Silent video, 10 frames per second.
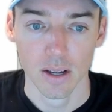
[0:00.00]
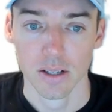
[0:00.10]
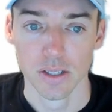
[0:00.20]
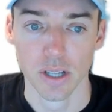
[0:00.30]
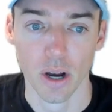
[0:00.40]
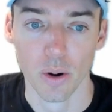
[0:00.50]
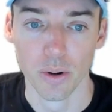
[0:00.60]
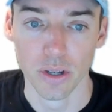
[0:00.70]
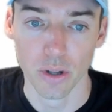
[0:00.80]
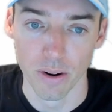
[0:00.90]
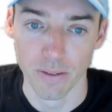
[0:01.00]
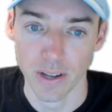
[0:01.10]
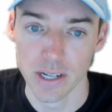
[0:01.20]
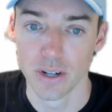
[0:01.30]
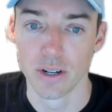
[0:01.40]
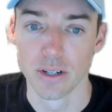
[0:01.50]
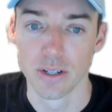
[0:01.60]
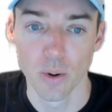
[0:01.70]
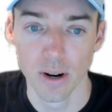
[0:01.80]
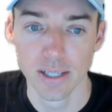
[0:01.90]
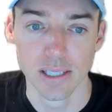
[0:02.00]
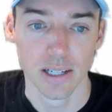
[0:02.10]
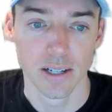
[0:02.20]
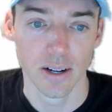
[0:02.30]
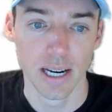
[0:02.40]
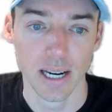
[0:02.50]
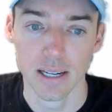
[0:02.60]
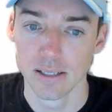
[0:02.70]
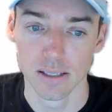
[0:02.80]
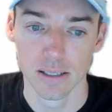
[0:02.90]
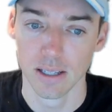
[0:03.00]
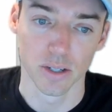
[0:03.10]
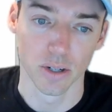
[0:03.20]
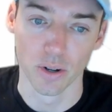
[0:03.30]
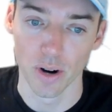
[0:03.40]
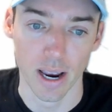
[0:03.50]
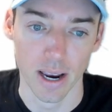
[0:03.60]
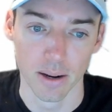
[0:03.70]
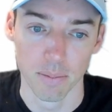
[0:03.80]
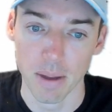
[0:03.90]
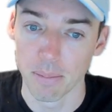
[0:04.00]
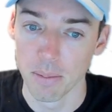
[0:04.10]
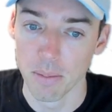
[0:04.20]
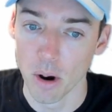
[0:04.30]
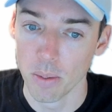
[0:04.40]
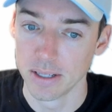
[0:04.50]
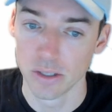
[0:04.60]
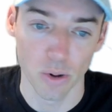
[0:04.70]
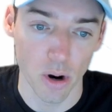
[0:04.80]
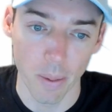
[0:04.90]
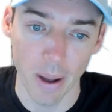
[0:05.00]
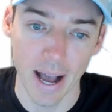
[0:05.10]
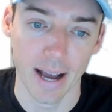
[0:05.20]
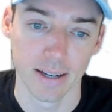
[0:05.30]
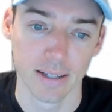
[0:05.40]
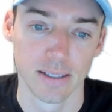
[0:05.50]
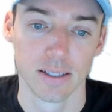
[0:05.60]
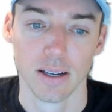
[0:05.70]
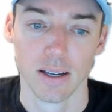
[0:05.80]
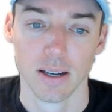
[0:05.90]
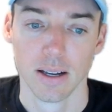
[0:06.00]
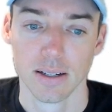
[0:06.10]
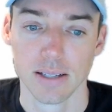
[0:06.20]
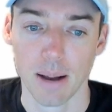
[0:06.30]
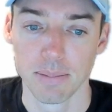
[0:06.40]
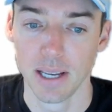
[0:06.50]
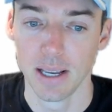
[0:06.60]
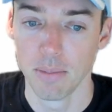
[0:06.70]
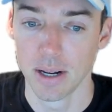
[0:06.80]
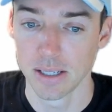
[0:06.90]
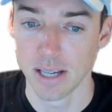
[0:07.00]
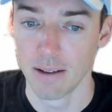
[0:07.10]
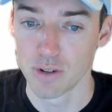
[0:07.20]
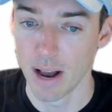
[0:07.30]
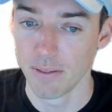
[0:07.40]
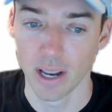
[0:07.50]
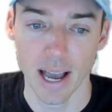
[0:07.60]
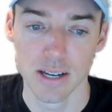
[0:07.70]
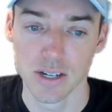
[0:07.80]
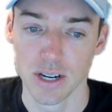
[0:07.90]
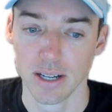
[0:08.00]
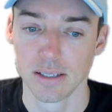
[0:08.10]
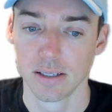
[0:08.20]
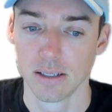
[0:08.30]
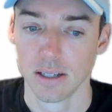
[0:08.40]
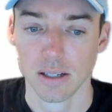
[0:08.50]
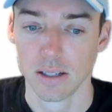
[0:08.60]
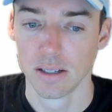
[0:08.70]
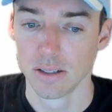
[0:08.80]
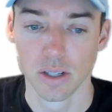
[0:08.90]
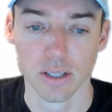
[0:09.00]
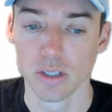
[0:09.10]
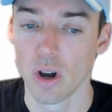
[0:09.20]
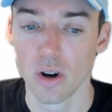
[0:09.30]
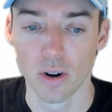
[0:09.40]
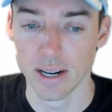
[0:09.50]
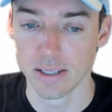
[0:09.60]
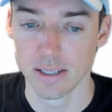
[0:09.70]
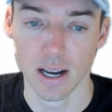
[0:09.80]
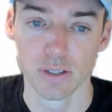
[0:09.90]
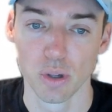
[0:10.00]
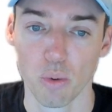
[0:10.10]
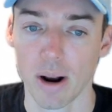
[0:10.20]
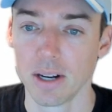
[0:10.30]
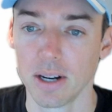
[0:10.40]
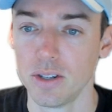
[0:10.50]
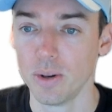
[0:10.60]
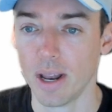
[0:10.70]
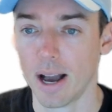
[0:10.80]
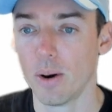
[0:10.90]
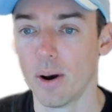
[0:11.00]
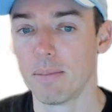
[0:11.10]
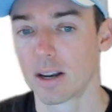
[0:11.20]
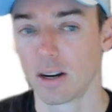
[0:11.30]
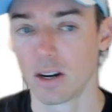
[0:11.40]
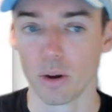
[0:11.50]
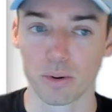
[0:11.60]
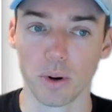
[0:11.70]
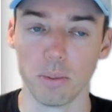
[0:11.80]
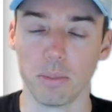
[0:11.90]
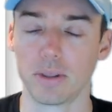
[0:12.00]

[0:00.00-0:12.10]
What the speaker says: So your adventure, your story series, see, these are great. Memory moments, throwbacks, top 10 must-have travel gadgets, So this is all great stuff. So what I'm going to do now, I'm not going to go through and put